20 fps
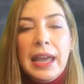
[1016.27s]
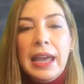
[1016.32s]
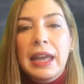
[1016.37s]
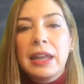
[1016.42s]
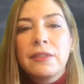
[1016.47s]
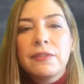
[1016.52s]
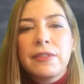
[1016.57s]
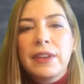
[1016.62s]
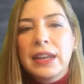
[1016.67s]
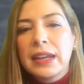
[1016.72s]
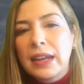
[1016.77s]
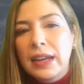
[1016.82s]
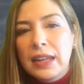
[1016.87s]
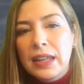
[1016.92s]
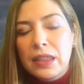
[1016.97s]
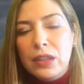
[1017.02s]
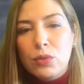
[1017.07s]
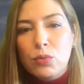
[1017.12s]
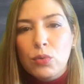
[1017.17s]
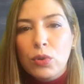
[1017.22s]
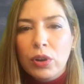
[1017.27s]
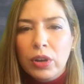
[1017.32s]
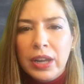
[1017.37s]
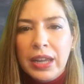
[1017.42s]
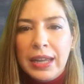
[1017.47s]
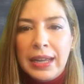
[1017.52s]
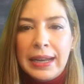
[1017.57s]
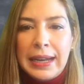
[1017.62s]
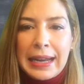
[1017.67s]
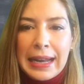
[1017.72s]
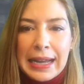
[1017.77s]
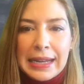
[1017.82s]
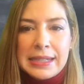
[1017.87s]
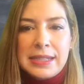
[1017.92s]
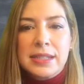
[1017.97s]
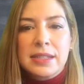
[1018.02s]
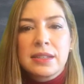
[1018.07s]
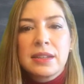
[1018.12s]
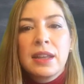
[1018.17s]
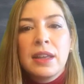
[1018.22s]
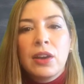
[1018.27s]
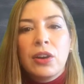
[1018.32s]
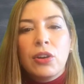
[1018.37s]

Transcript: and finally the working class,